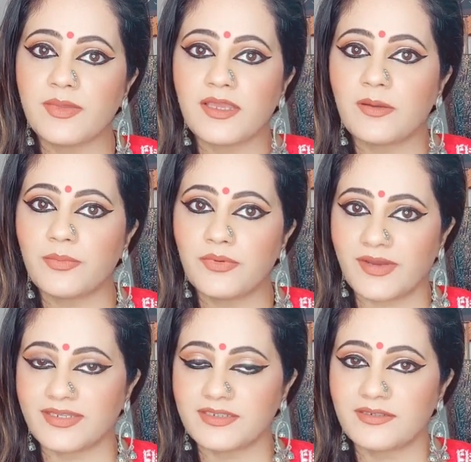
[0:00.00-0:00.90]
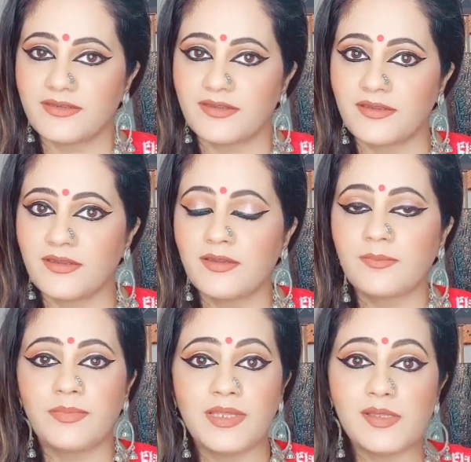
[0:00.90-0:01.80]
makeup right.
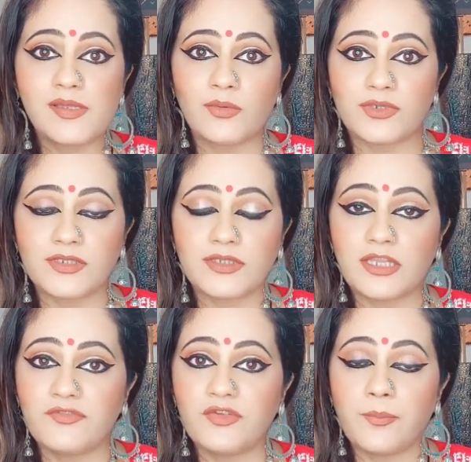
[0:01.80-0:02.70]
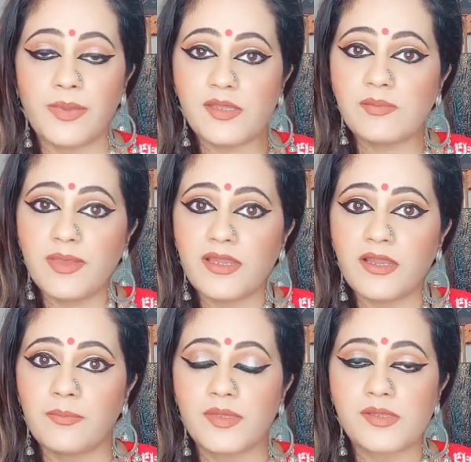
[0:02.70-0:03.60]
Please note that if your base
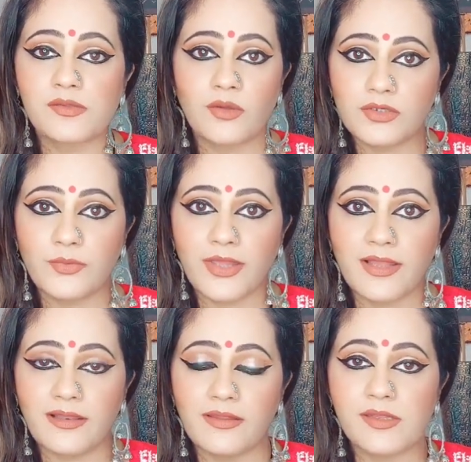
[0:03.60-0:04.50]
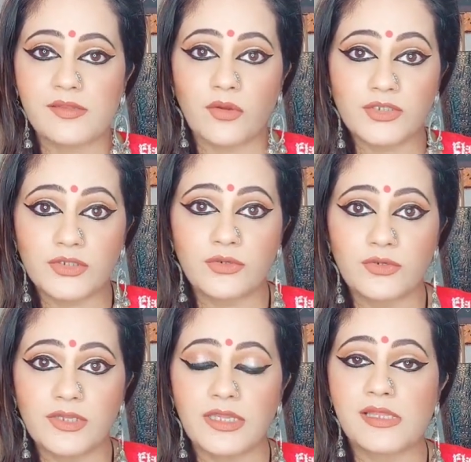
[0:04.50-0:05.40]
makeup is not well, is not
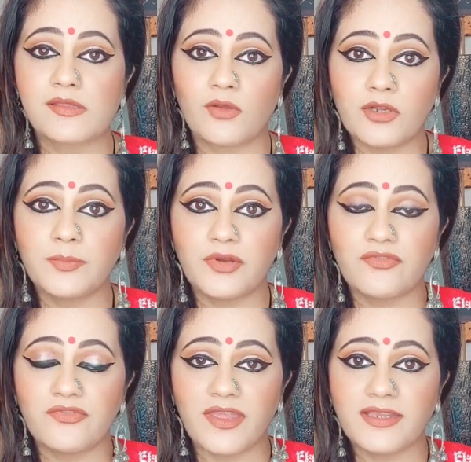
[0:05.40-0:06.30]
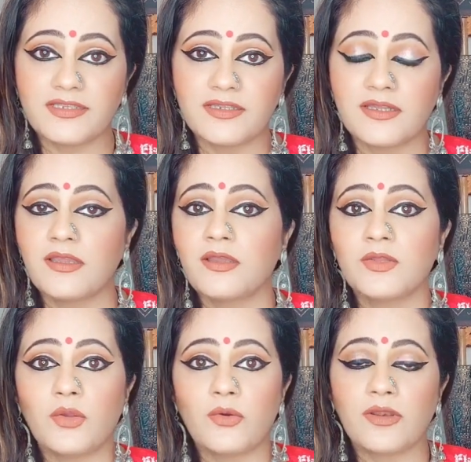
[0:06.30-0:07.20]
good, is not perfect,
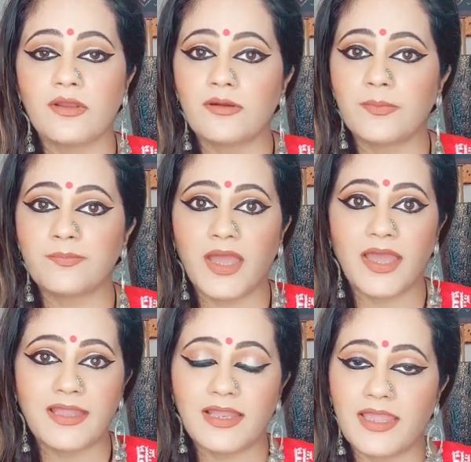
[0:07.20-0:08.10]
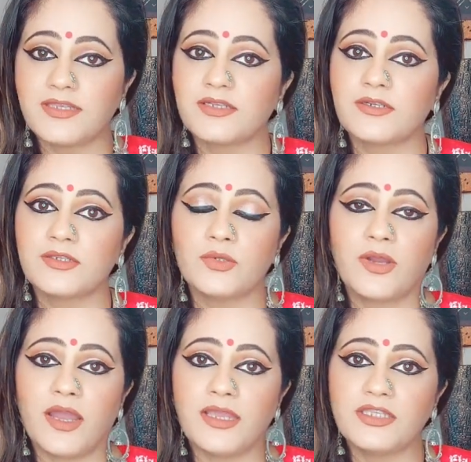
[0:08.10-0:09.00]
your highlighter,
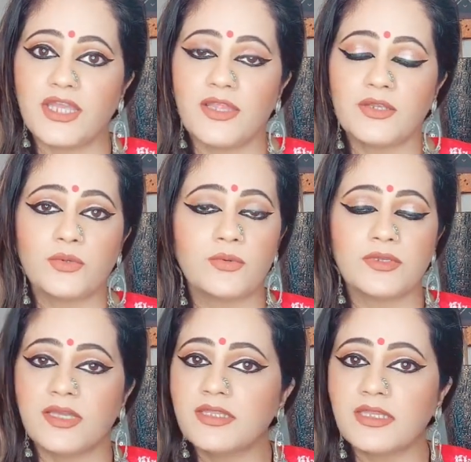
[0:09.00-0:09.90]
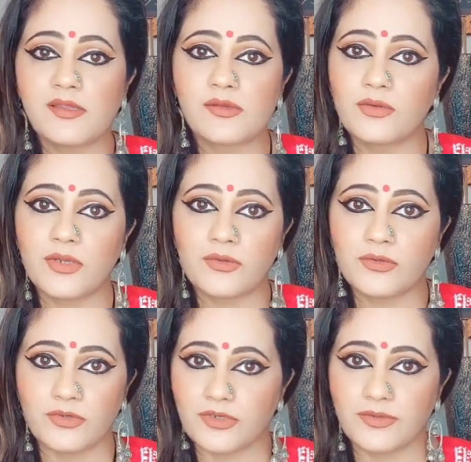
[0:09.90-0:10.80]
your eyeshadow, nothing is going to
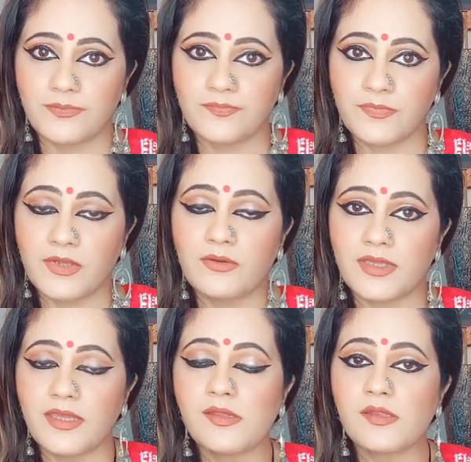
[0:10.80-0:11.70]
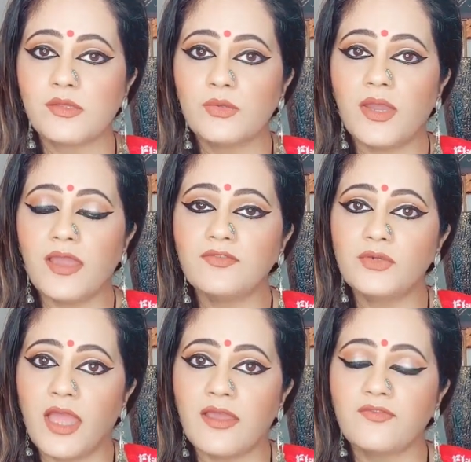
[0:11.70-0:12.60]
look good. Okay, so you have
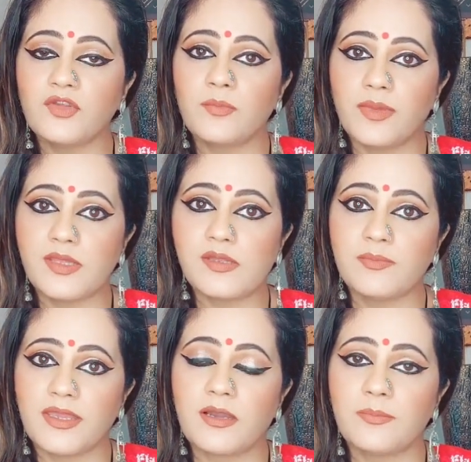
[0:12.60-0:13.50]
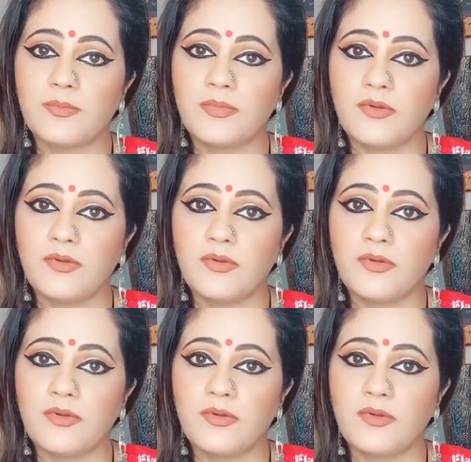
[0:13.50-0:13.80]
to have your base makeup